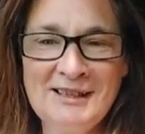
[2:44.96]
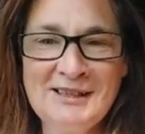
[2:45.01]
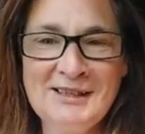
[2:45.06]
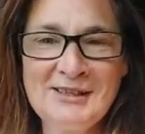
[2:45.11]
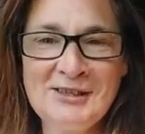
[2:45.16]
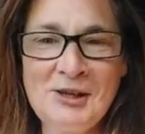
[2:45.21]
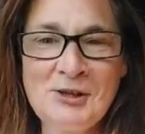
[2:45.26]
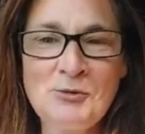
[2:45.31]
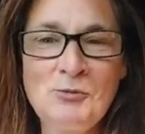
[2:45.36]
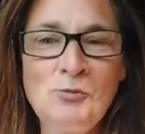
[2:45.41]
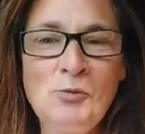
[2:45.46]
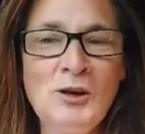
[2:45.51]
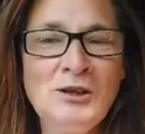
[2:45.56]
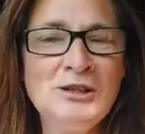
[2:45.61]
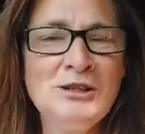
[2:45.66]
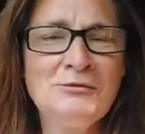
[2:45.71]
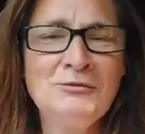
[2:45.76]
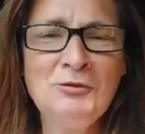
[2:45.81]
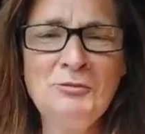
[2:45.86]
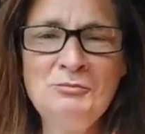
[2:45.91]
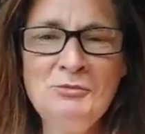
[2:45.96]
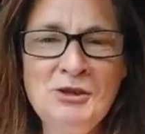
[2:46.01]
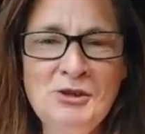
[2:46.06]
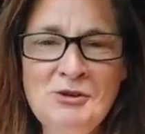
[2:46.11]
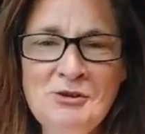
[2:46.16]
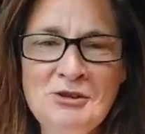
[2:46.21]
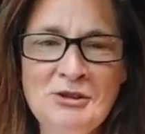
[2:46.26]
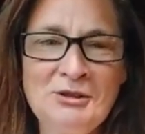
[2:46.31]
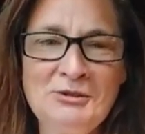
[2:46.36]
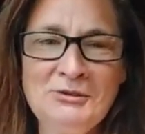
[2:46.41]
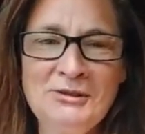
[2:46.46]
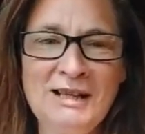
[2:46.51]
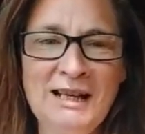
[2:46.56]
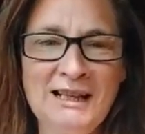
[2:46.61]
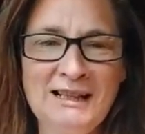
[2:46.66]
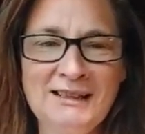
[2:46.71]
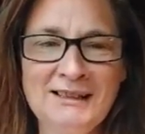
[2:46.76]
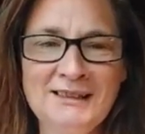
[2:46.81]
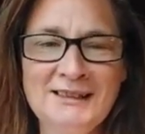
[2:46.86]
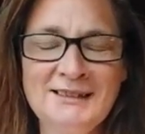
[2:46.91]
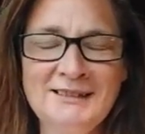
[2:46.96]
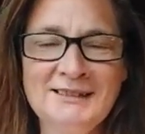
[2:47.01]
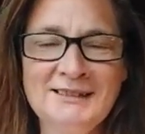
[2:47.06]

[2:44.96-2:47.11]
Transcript: Such wonderful musical talent.